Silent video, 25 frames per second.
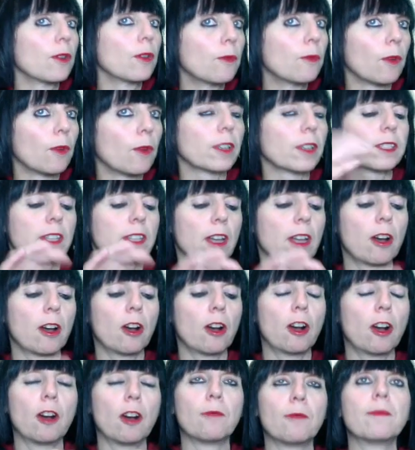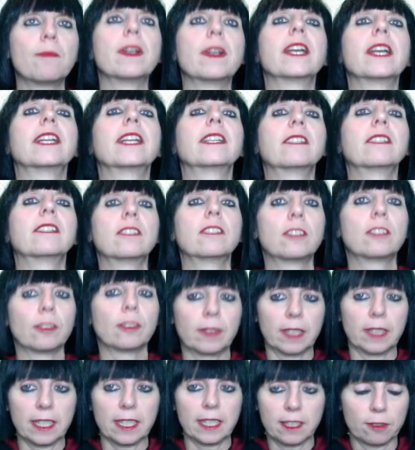what's the harm in
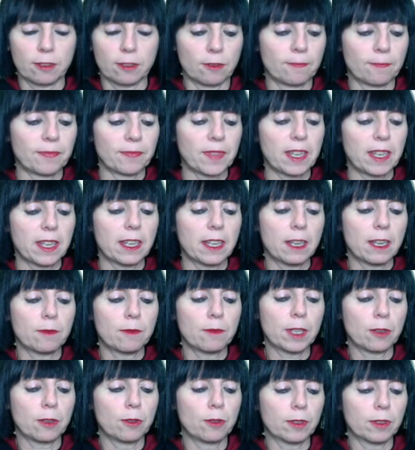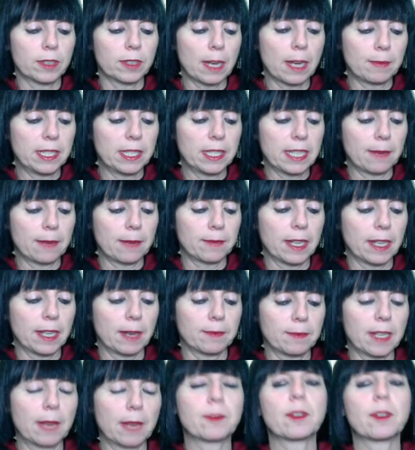doing it? So here we go, tappy tap tap
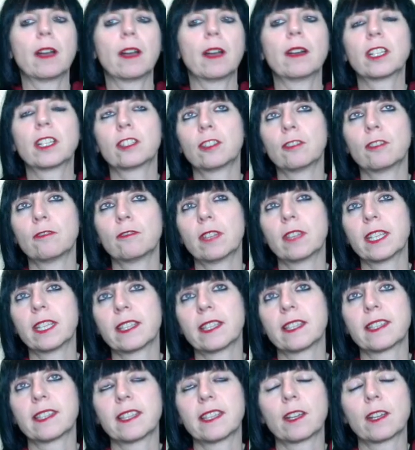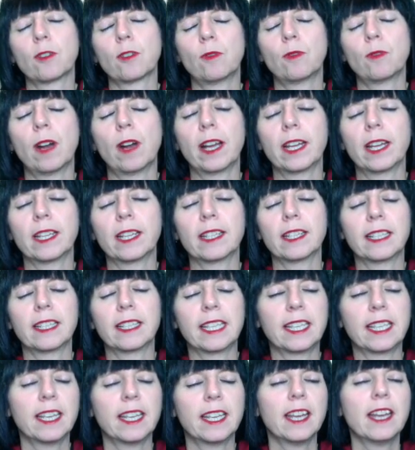tap. So I could do this and sit
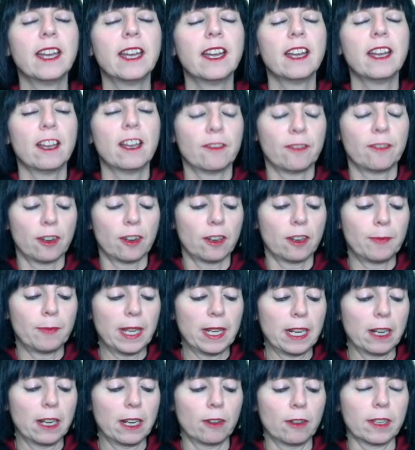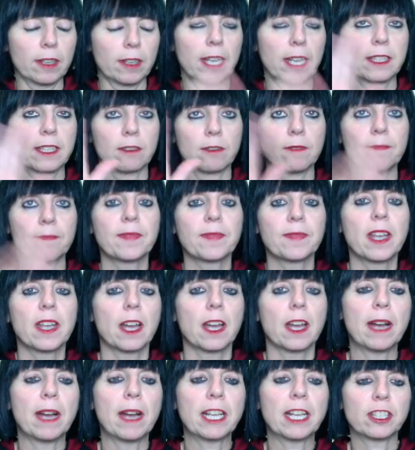quietly for a bit longer. So
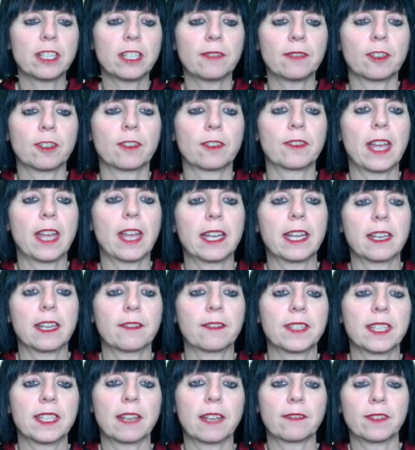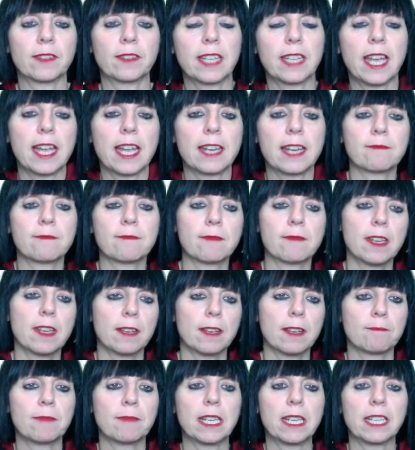imagine I've done that and I've sat for 10
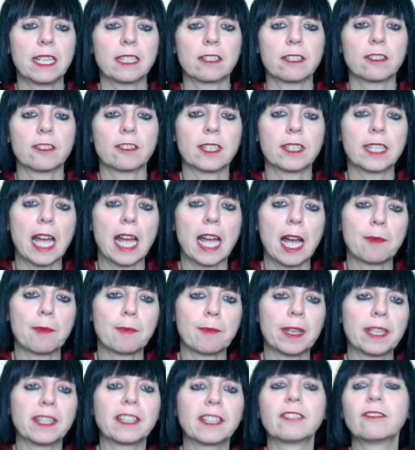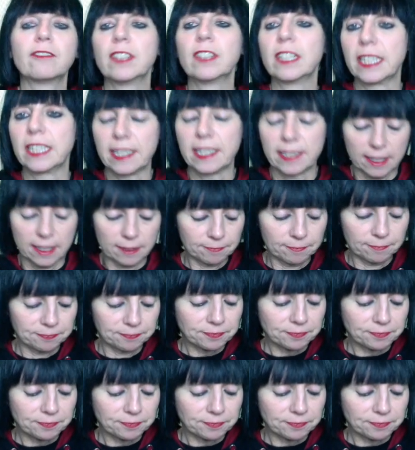minutes just tapping and releasing,